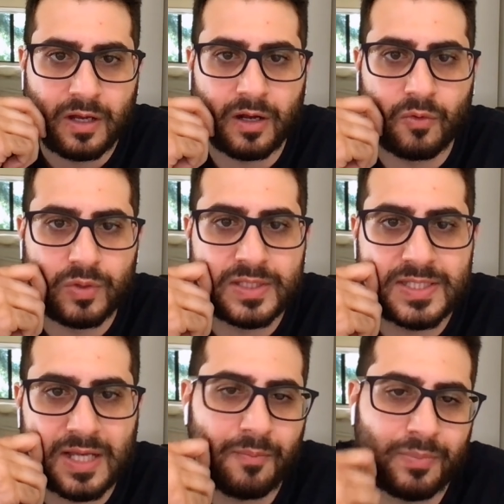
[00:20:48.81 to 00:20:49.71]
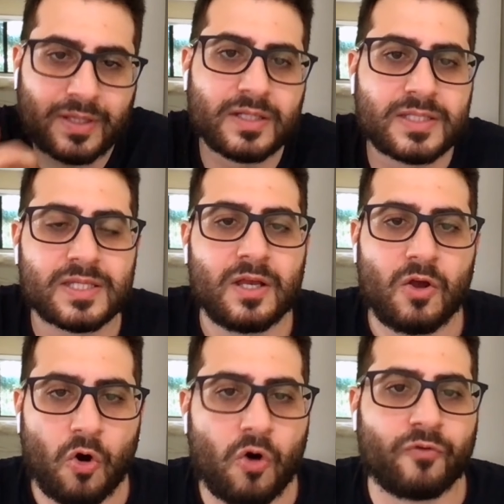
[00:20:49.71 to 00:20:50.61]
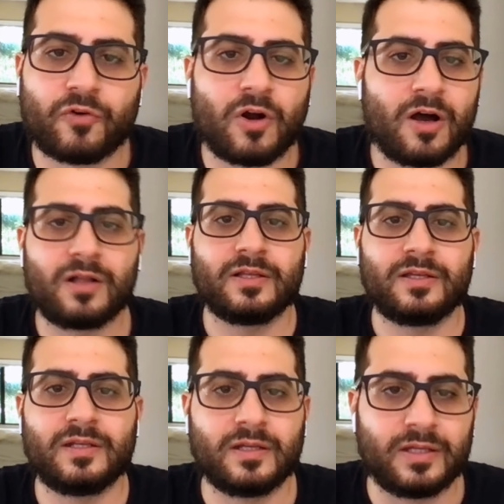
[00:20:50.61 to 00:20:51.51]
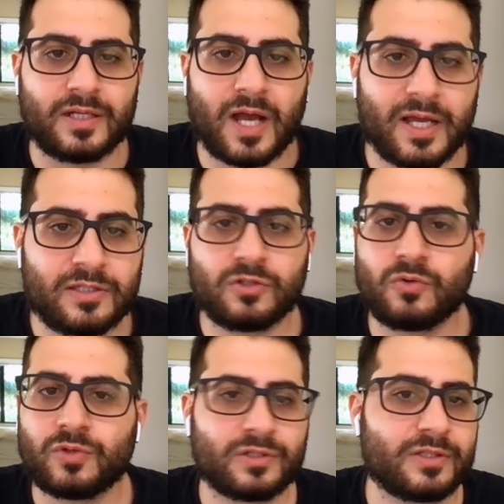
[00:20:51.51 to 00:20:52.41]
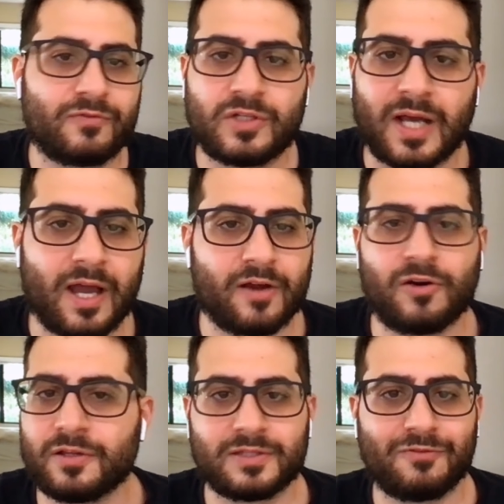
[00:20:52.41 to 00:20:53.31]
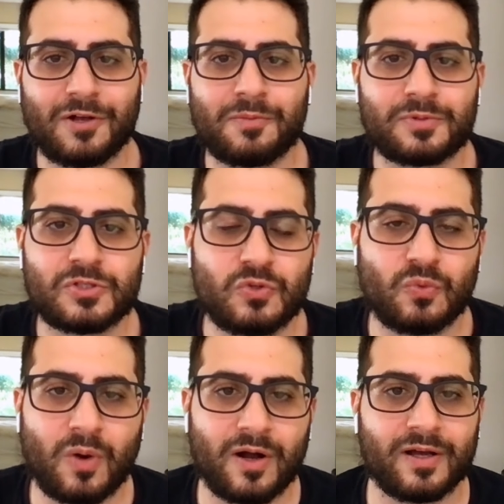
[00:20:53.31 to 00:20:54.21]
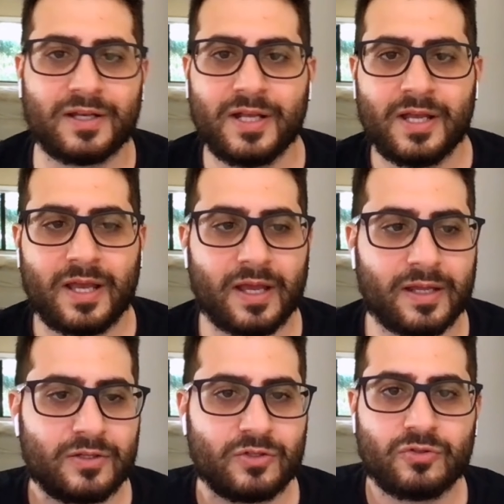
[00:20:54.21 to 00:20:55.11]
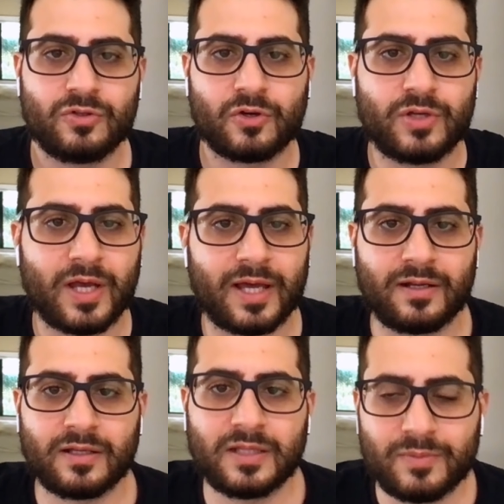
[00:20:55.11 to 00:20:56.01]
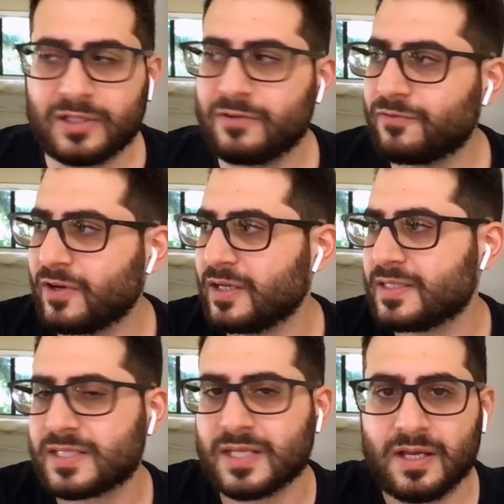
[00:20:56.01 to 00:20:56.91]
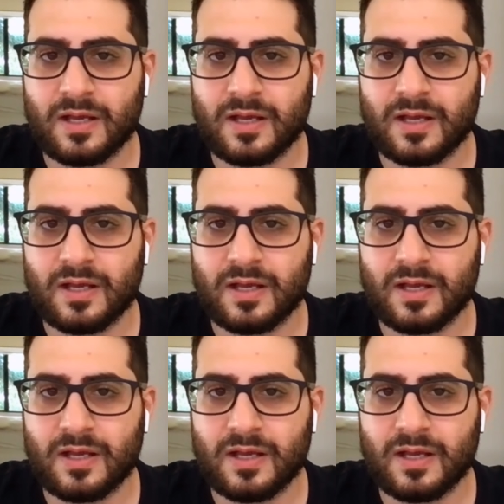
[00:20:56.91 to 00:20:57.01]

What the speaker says: wins out, because overall, in an ideal world, if you could hire all the developers you want and you had unlimited funds,